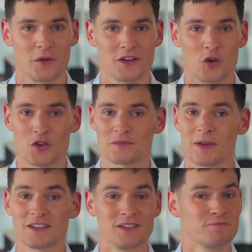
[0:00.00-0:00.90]

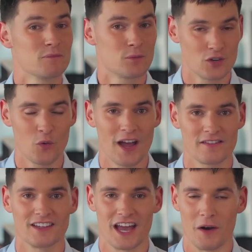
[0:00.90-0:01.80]
endorsement, which
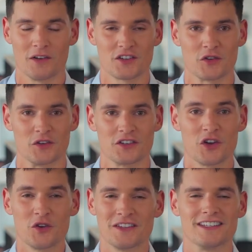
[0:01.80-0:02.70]
waives the coinsurance
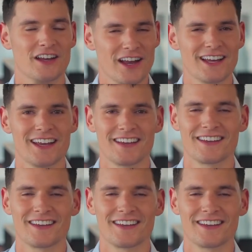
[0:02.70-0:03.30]
clause entirely.